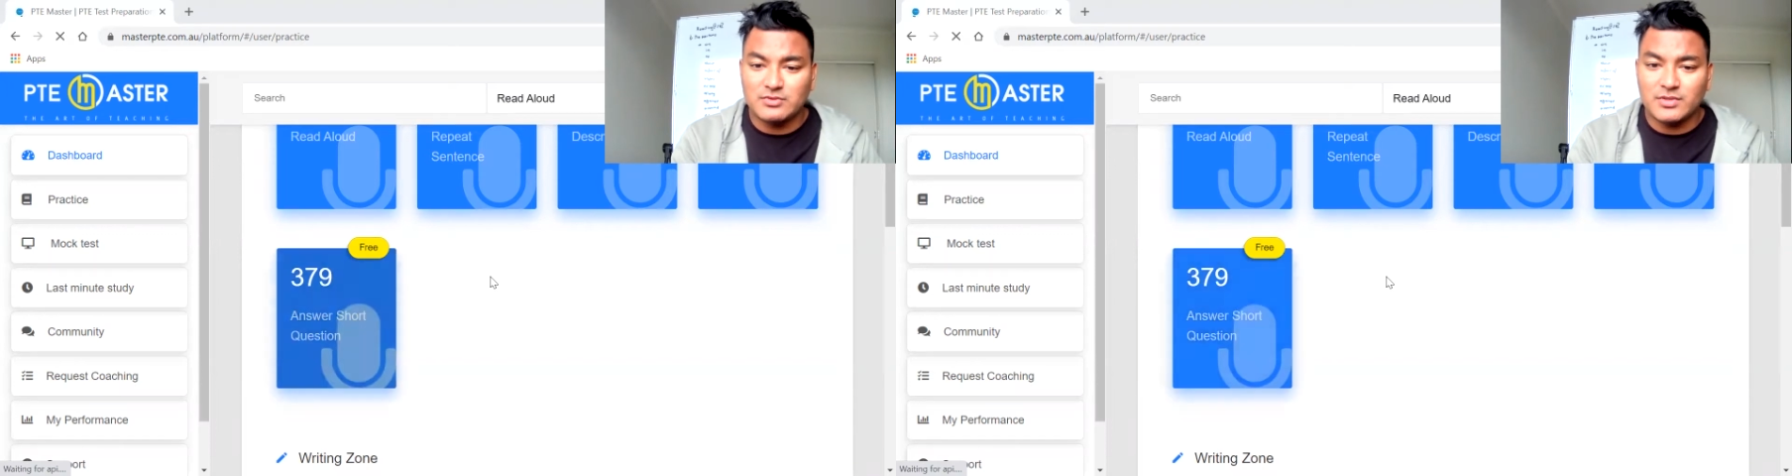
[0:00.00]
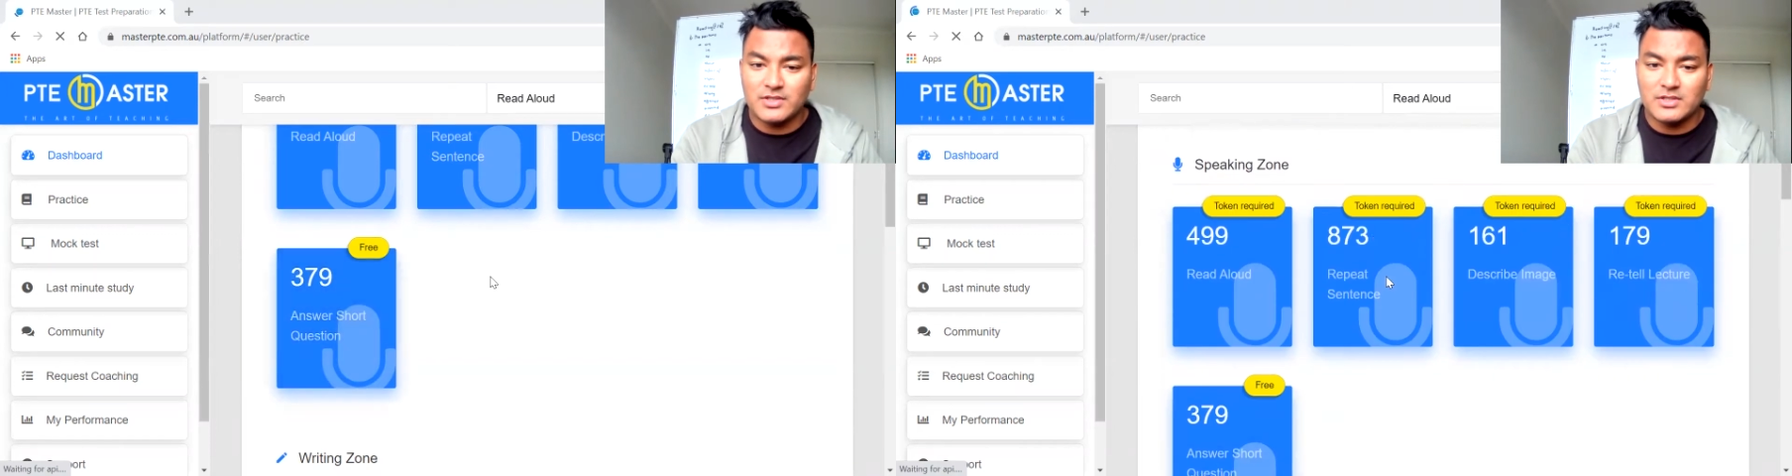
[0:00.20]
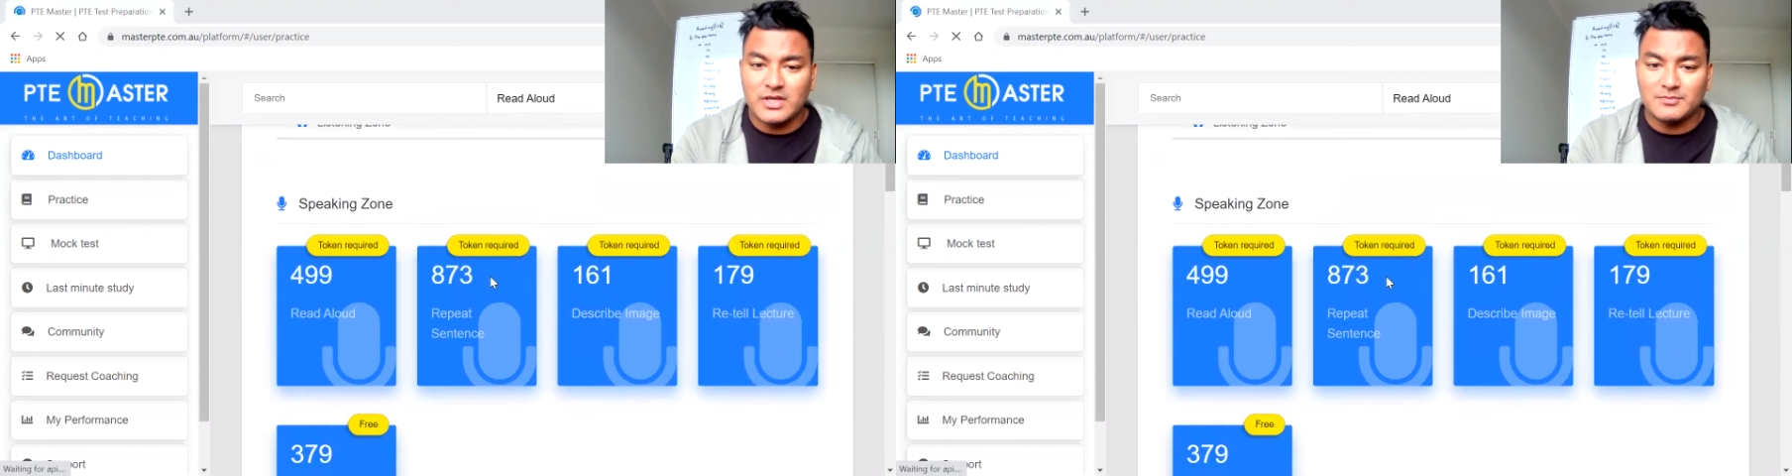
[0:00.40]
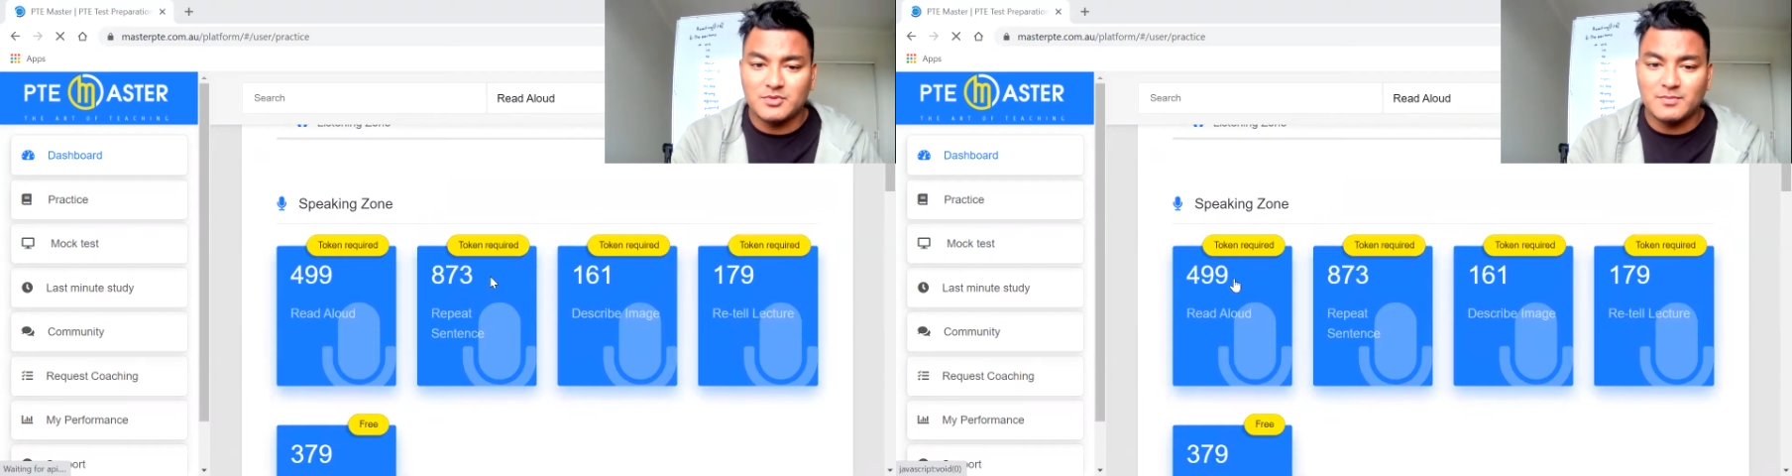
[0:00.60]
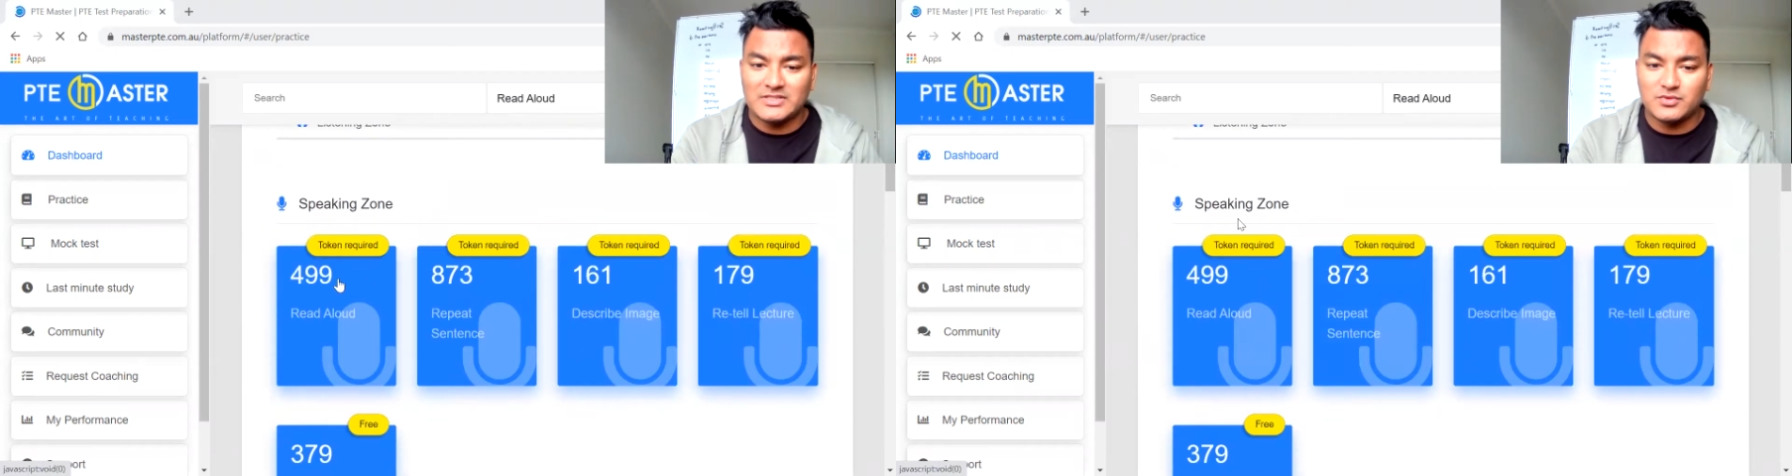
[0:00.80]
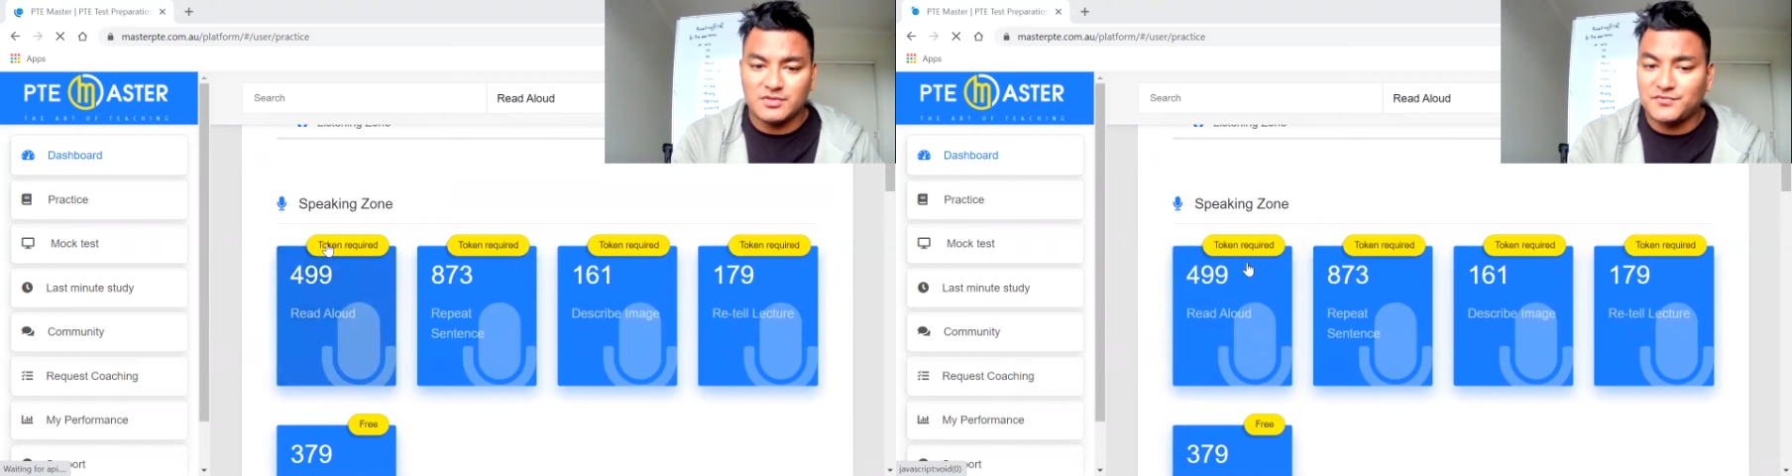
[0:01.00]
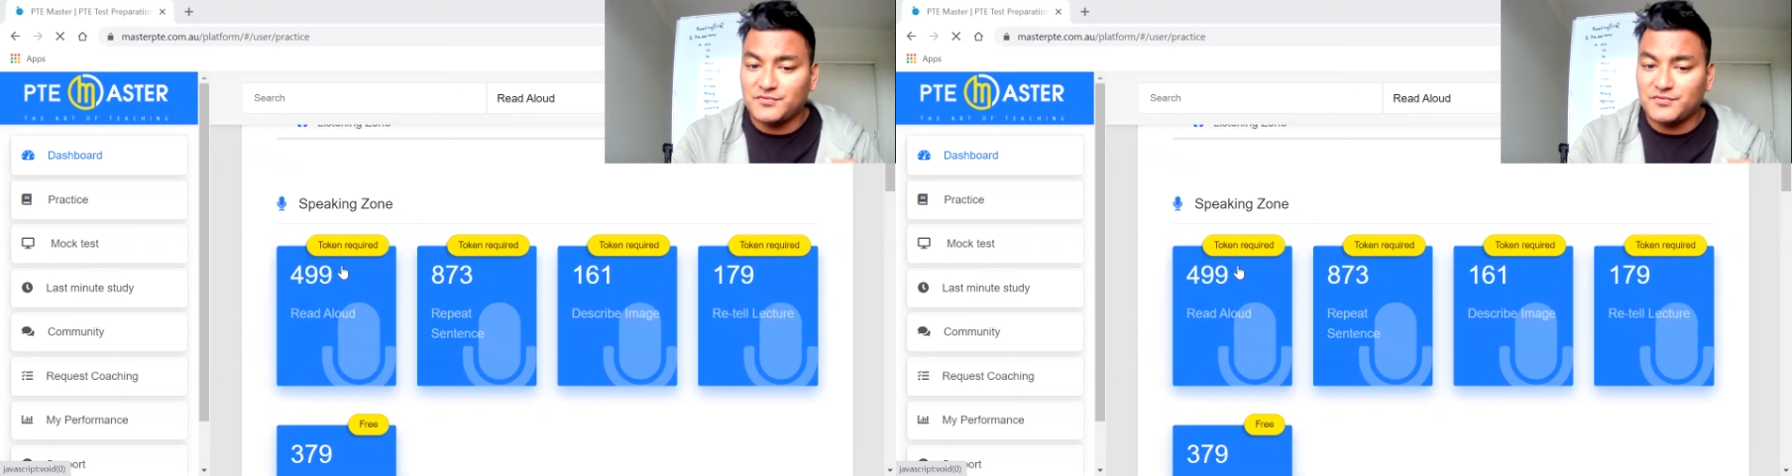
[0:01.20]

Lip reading: scoring, you have to buy a token.